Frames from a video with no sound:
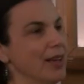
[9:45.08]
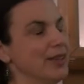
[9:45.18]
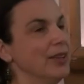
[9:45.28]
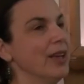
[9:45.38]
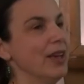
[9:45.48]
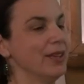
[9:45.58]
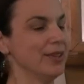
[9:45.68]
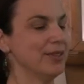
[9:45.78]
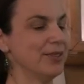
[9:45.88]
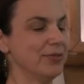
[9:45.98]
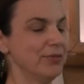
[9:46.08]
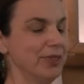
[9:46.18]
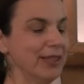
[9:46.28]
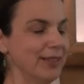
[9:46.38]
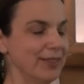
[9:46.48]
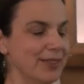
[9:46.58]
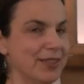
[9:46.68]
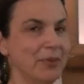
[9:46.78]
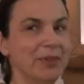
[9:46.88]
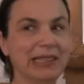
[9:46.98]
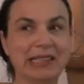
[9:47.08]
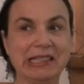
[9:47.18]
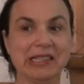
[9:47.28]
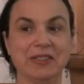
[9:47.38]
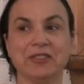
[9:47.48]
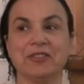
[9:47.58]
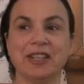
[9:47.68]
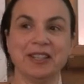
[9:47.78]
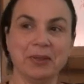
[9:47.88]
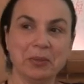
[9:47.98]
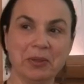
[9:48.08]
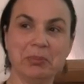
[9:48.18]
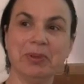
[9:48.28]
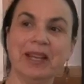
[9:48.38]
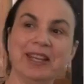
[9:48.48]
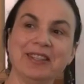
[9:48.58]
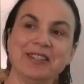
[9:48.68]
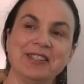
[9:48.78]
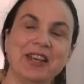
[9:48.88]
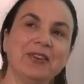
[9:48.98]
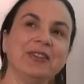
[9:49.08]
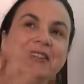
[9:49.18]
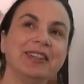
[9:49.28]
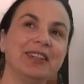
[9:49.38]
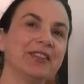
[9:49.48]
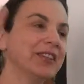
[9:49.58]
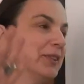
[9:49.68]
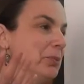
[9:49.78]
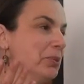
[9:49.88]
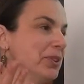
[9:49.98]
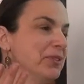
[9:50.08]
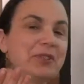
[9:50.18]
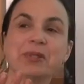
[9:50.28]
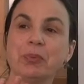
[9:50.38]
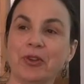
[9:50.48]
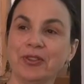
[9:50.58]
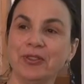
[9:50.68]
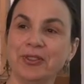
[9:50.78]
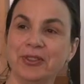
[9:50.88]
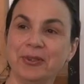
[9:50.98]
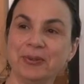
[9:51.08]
And it's really, there's something exhilarating about playing the sound and hearing the bird respond to you